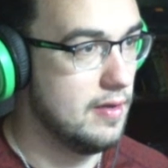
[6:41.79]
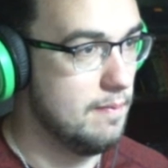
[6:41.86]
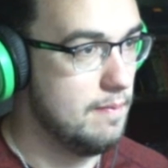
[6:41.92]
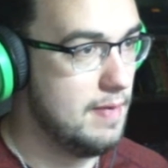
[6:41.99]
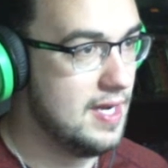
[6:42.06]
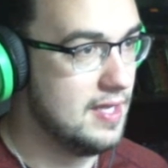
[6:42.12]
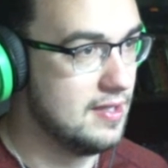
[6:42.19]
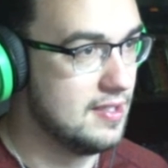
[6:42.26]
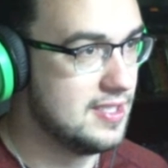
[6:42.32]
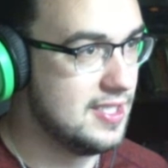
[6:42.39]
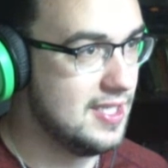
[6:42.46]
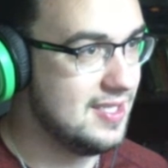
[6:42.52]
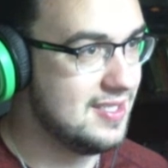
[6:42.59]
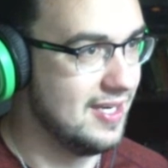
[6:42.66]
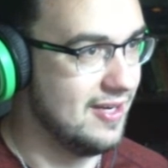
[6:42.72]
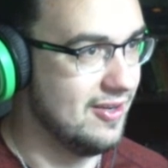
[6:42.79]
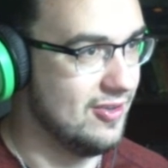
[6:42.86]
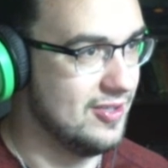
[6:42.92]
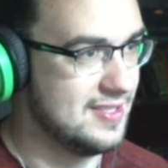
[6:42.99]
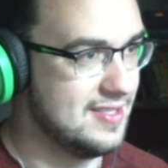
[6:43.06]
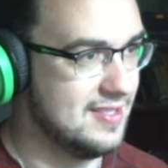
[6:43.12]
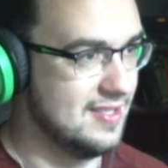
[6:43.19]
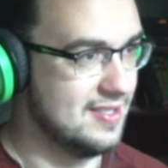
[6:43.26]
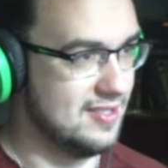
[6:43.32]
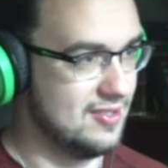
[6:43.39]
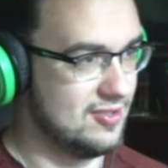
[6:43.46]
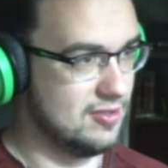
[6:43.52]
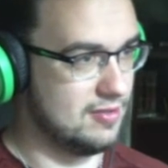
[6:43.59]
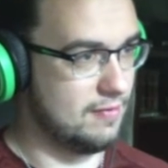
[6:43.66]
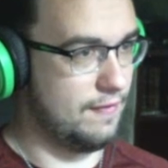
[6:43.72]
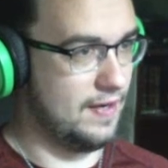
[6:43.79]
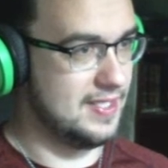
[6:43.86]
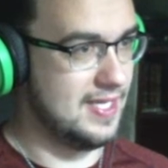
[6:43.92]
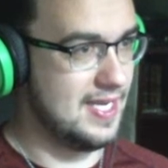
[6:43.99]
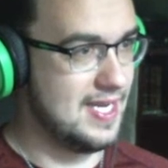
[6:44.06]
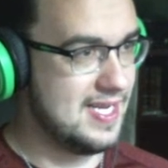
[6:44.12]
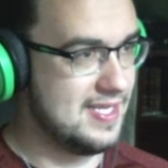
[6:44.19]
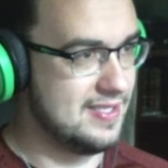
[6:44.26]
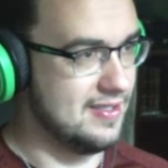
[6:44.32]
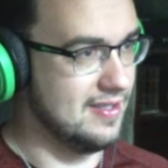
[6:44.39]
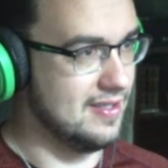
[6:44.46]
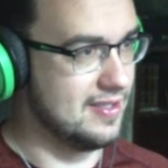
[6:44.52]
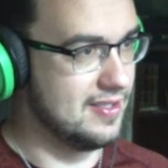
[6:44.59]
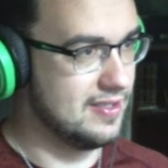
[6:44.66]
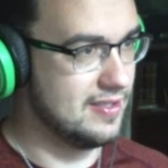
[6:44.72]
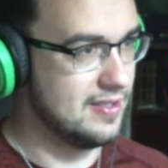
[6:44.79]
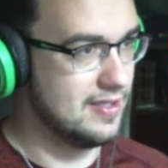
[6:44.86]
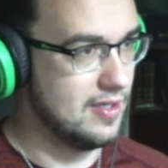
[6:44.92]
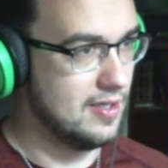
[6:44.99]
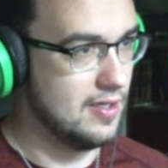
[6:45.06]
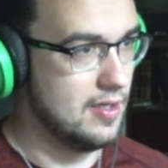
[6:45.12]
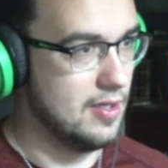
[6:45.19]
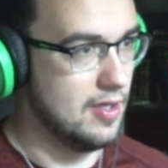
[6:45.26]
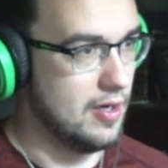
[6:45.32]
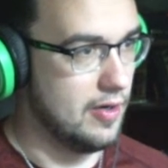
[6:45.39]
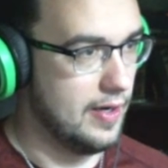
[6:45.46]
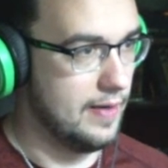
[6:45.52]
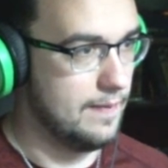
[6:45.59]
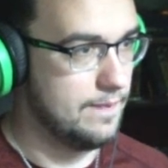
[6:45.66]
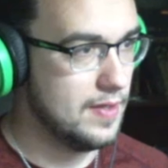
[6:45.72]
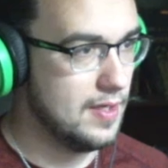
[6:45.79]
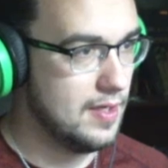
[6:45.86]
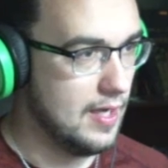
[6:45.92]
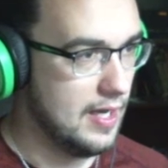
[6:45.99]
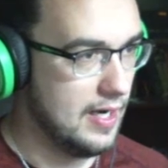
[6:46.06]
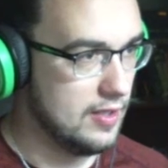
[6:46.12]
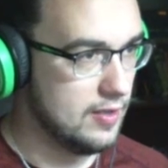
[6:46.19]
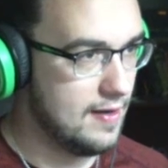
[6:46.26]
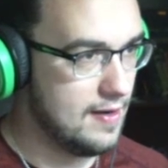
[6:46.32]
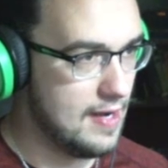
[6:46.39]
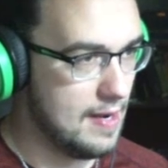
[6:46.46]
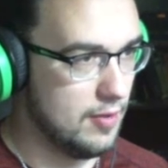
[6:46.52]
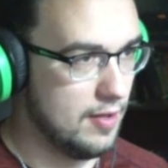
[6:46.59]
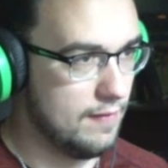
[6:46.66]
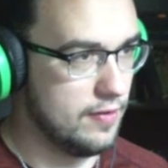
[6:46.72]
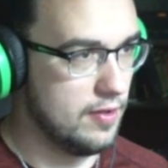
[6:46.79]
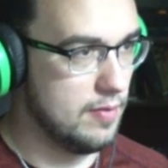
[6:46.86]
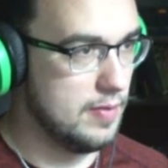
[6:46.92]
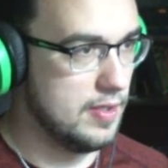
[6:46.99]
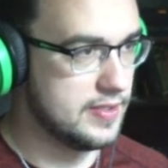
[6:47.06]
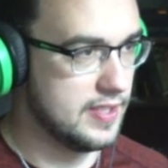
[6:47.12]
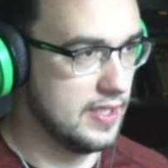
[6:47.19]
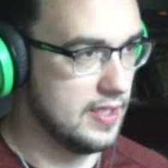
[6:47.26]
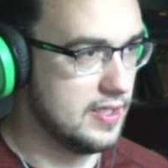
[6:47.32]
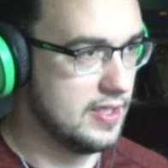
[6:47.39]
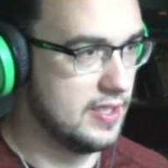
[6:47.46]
Man, the detail is this is just fantastic. Alright. And I'm loving the music.